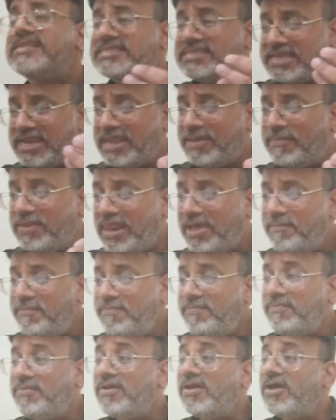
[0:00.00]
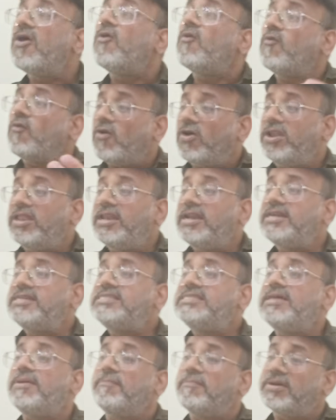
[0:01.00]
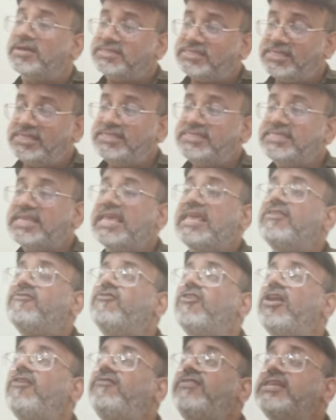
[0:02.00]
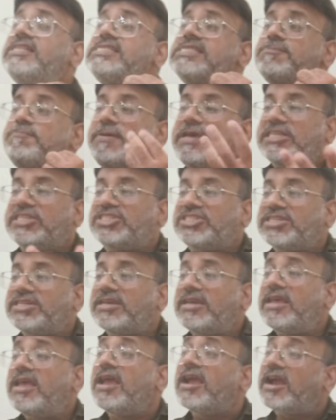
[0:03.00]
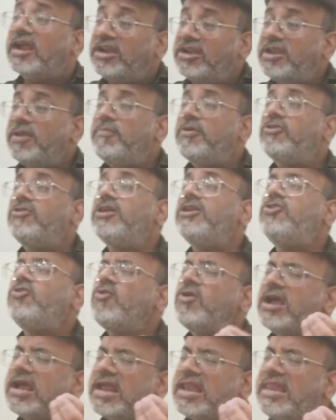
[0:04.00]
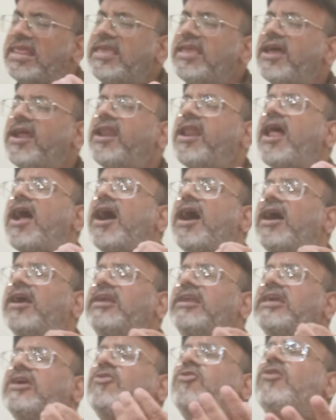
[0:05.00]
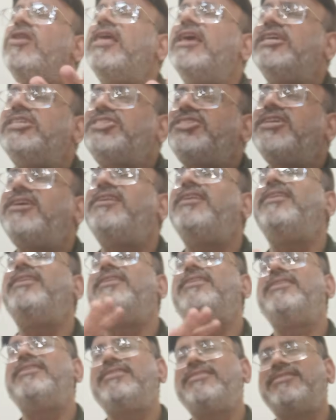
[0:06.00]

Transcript: Cerebellum coordinates the muscles involved in speech, contributing to clear articulation.